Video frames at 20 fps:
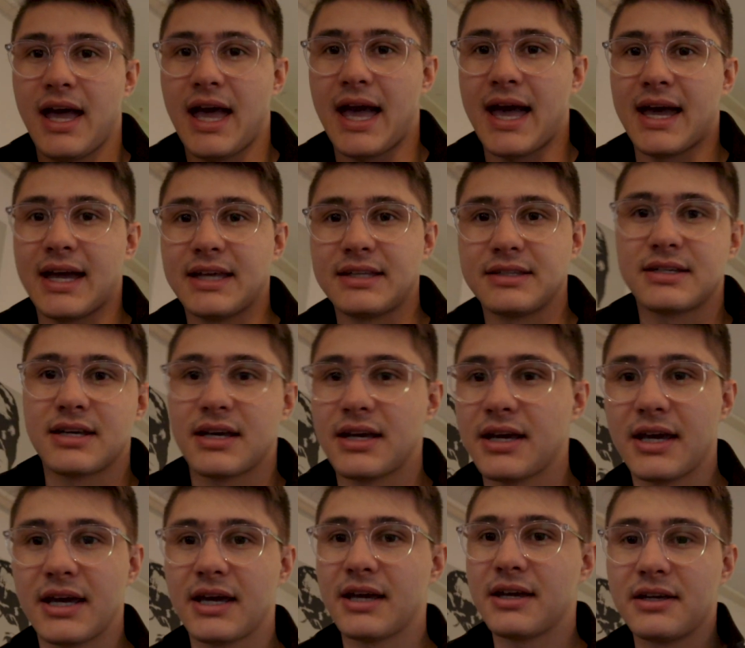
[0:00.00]
and
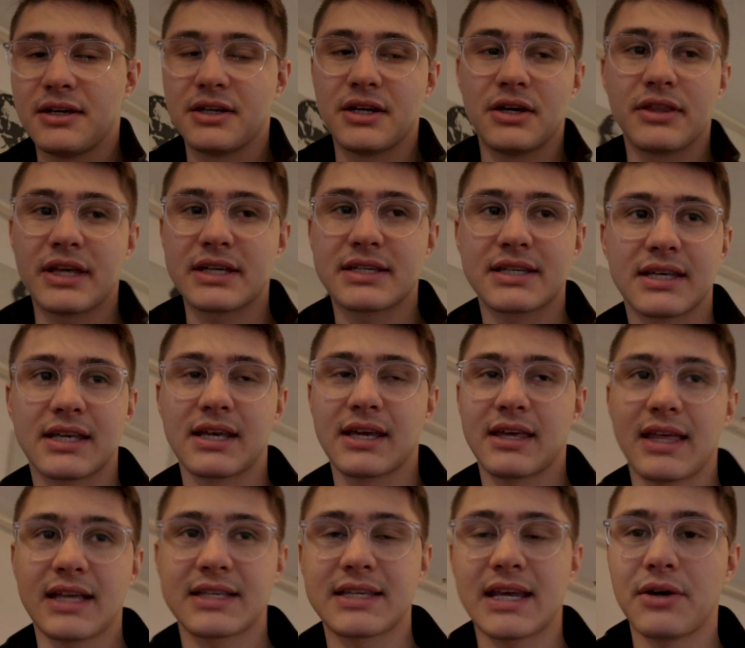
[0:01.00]
you know,
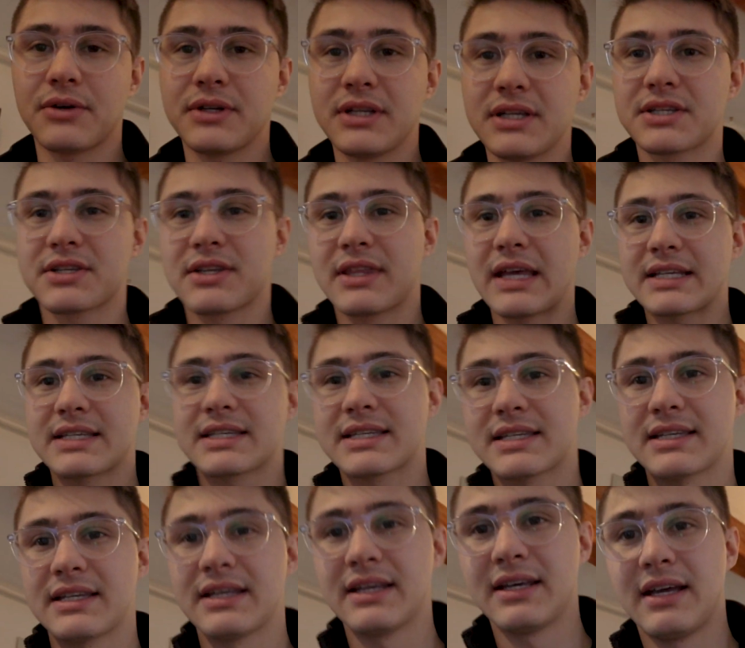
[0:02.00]
that's how it is. So
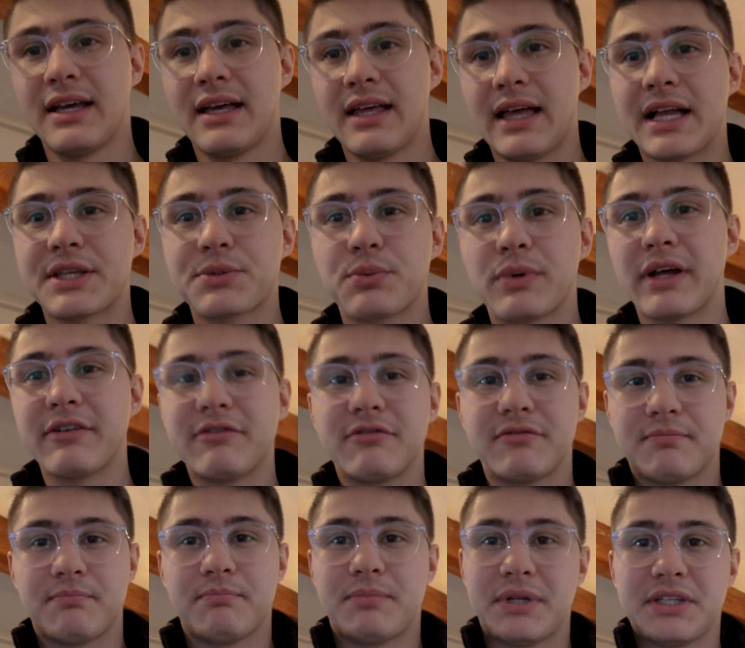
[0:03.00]
that's what I've
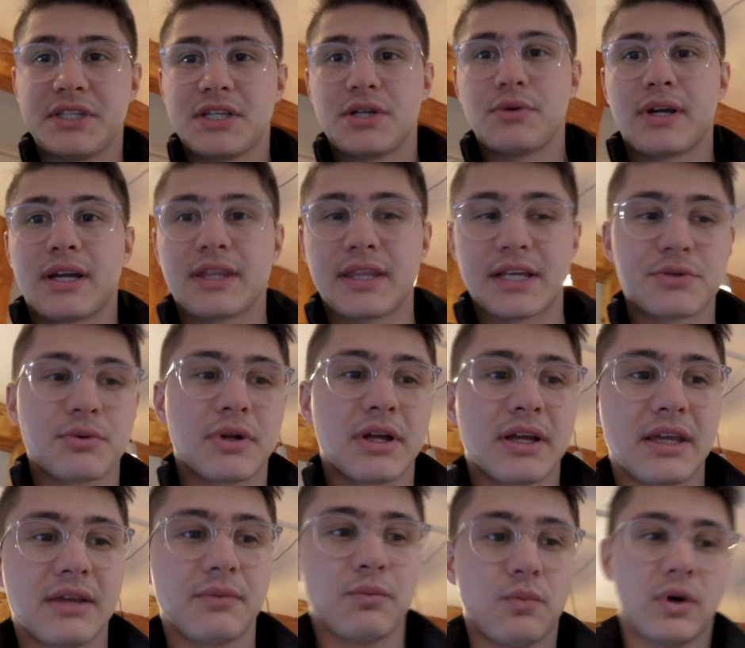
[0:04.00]
been doing, and that's
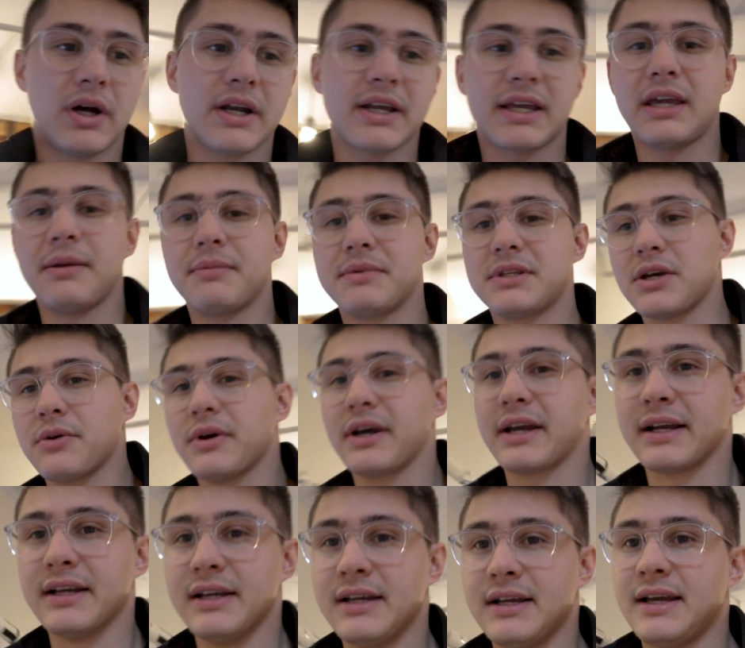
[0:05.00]
what I want to keep
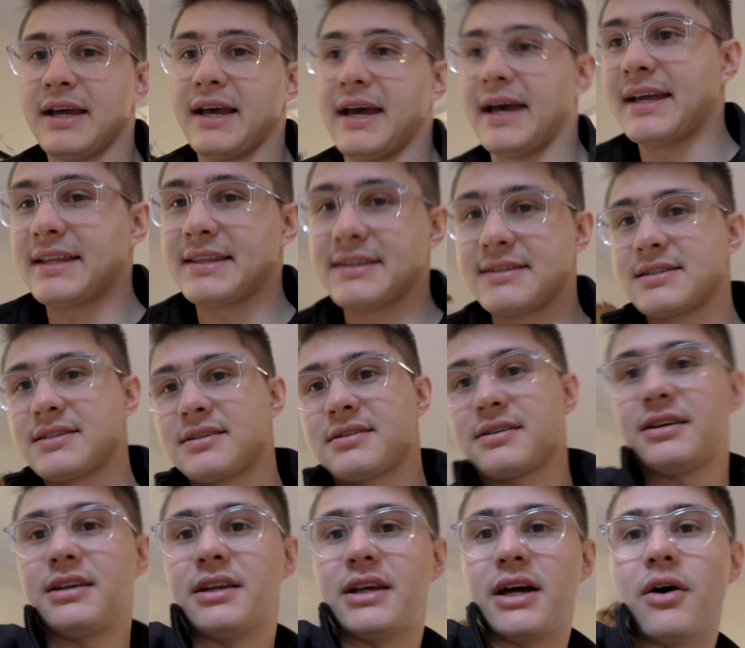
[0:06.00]
doing. And
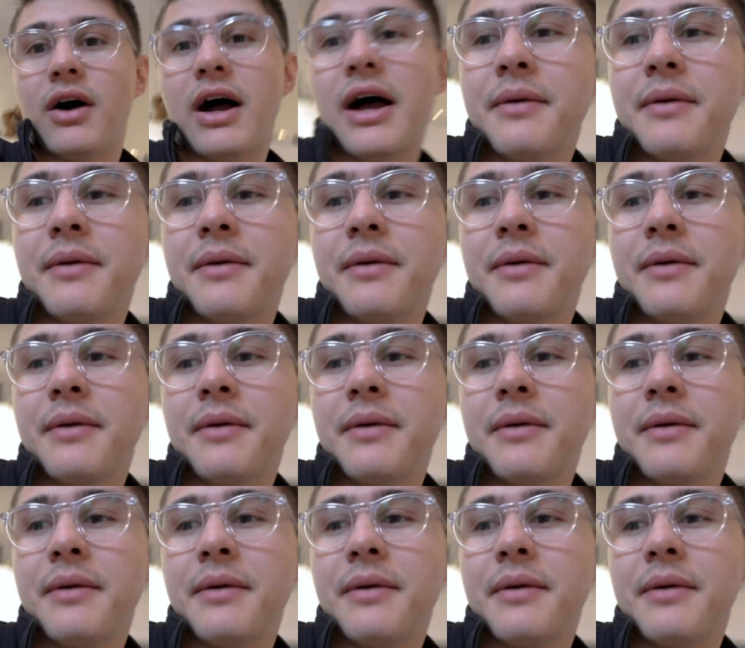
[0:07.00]
you know,